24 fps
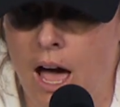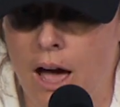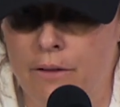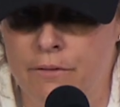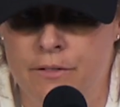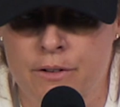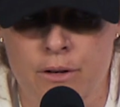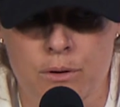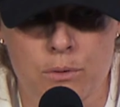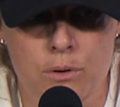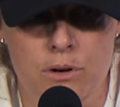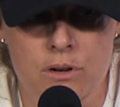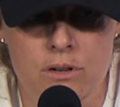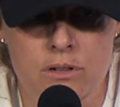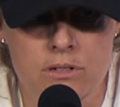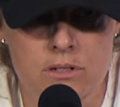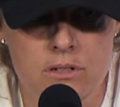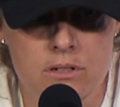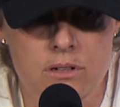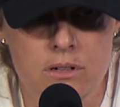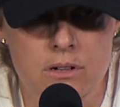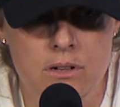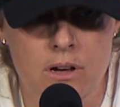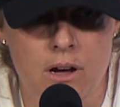
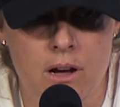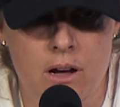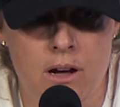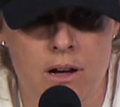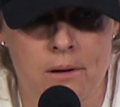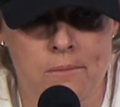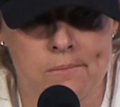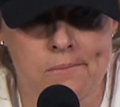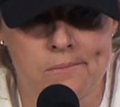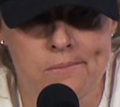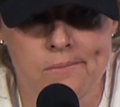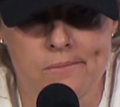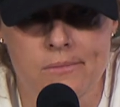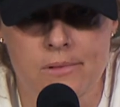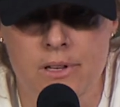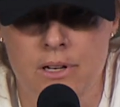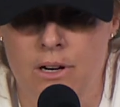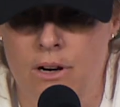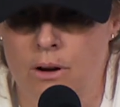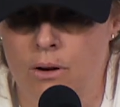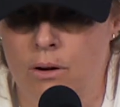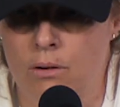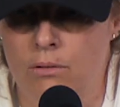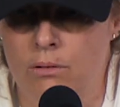afterwards,
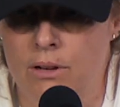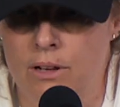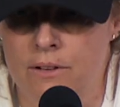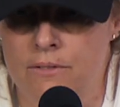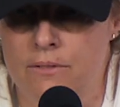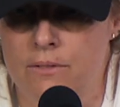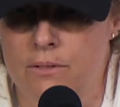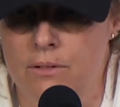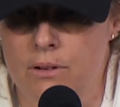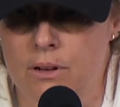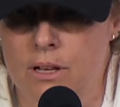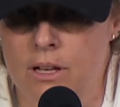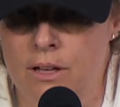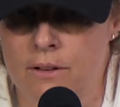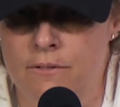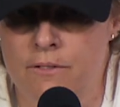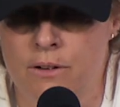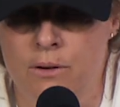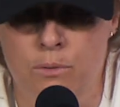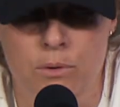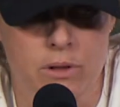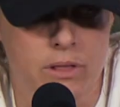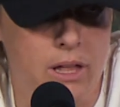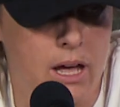you know,
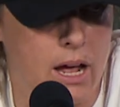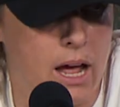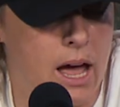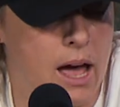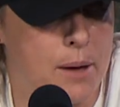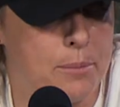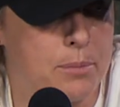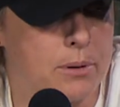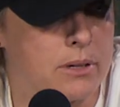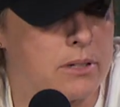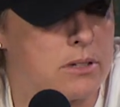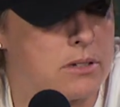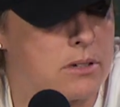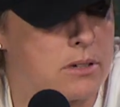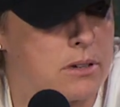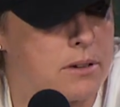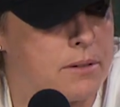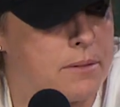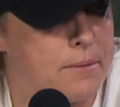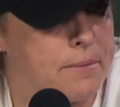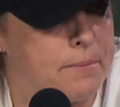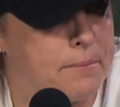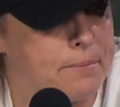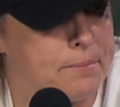if and when that happens.
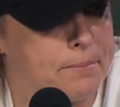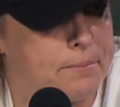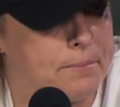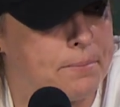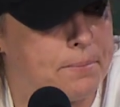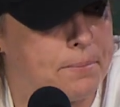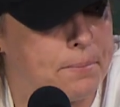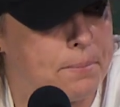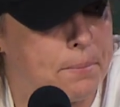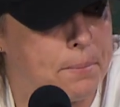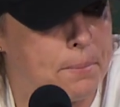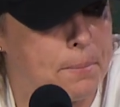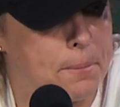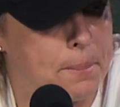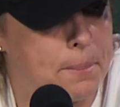Was there any